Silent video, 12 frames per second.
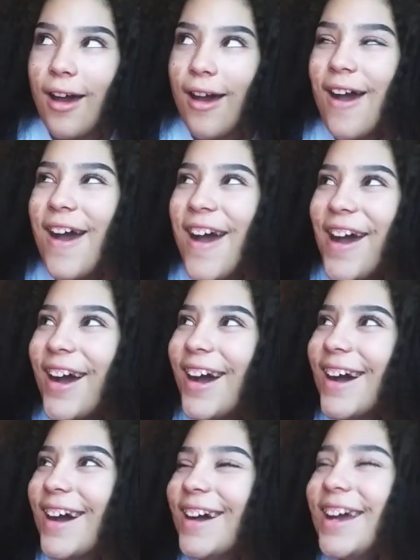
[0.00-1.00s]

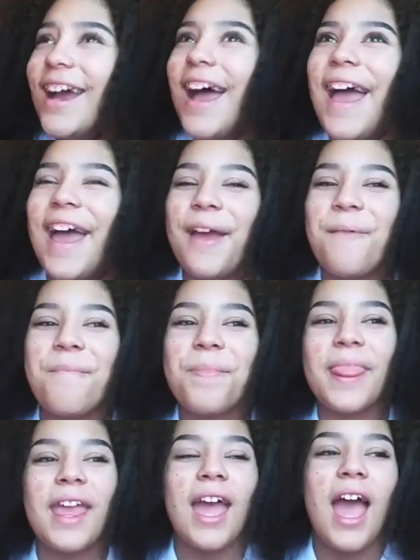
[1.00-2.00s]

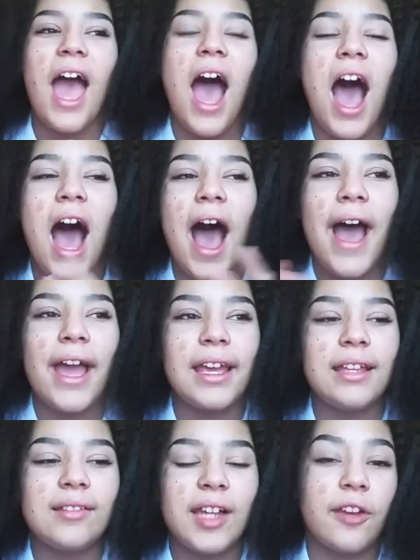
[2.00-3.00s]
um,
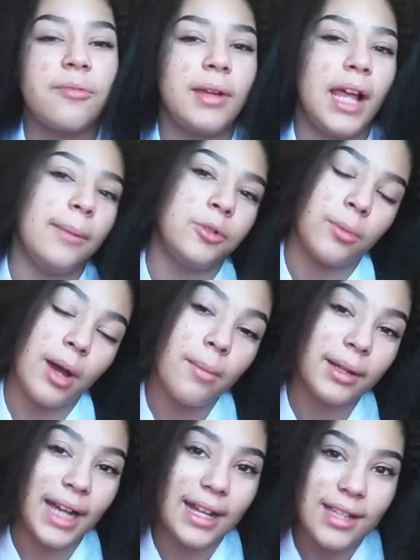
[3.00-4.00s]
I left my laptop at
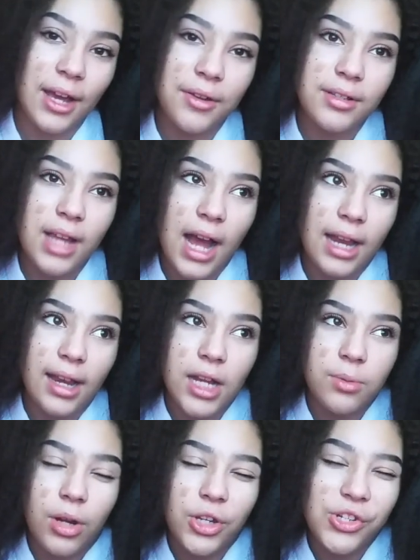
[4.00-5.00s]
my dad's house, and
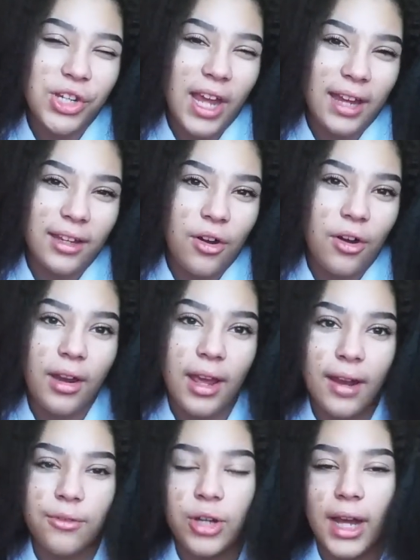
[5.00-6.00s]
that's what I usually edit on,
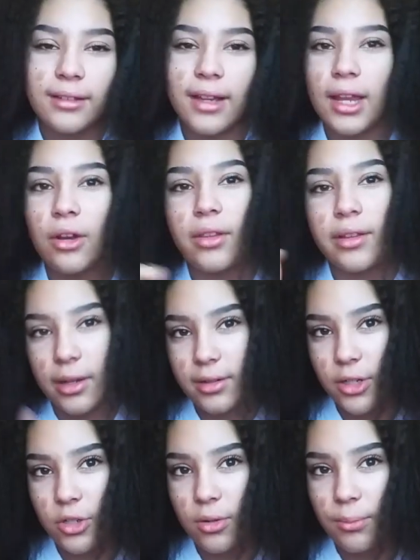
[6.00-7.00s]
and I've tried to edit on the
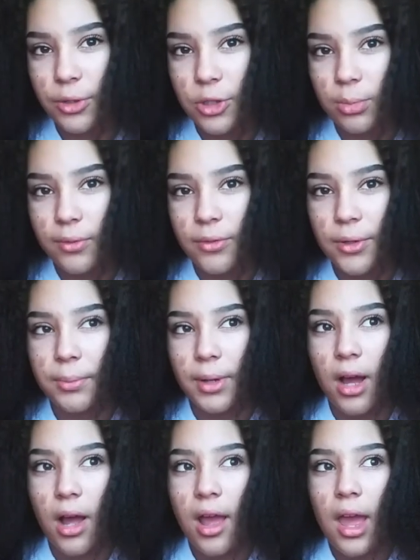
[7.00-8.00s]
downstairs computer before,
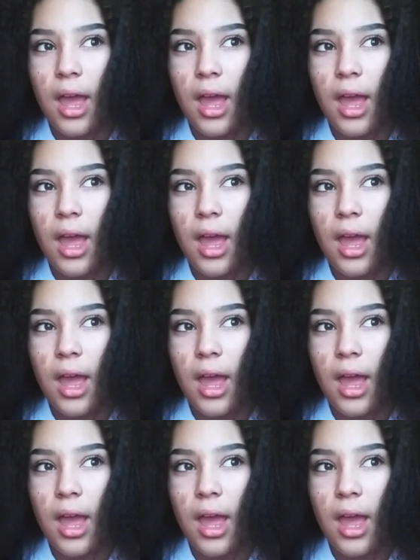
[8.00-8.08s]
but